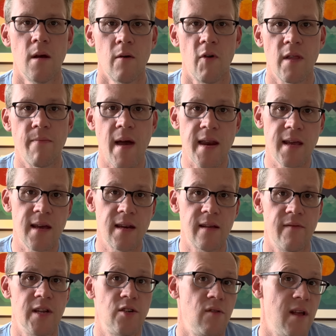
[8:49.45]
With many
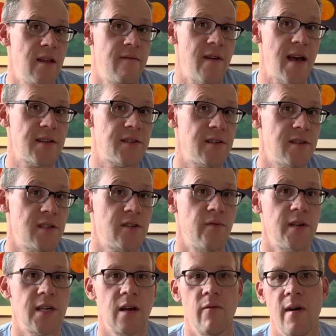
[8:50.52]
individual investors
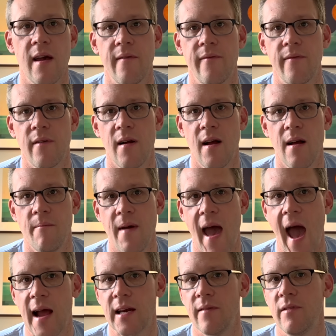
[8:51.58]
switching away from
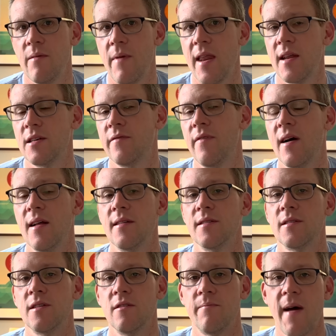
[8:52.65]
actively managed
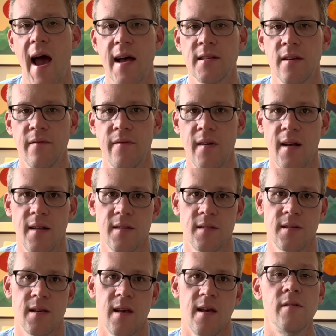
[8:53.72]
funds to passive
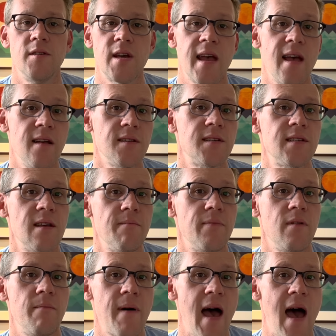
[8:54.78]
funds, JL's
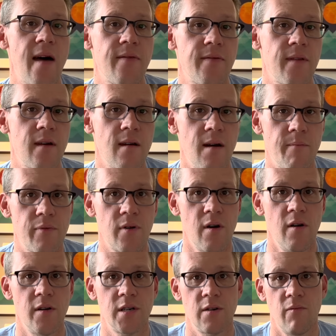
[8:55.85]
simple path
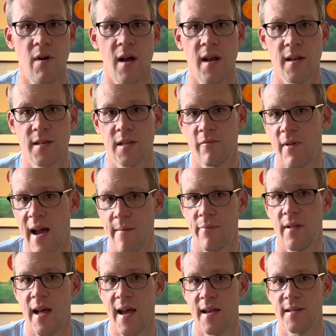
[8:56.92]
approach was the right
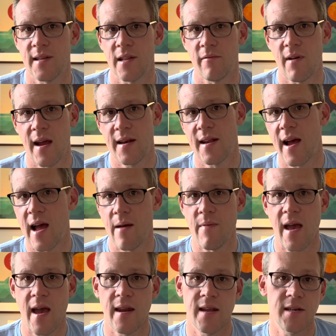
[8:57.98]
place at the right time,
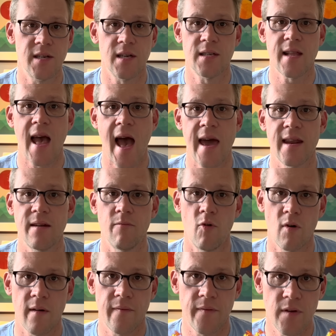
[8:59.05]
and it just added
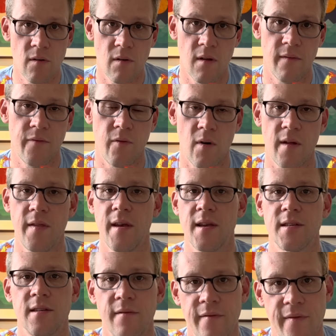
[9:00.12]
more fuel for
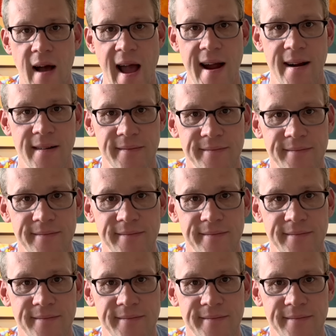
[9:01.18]
this FIRE.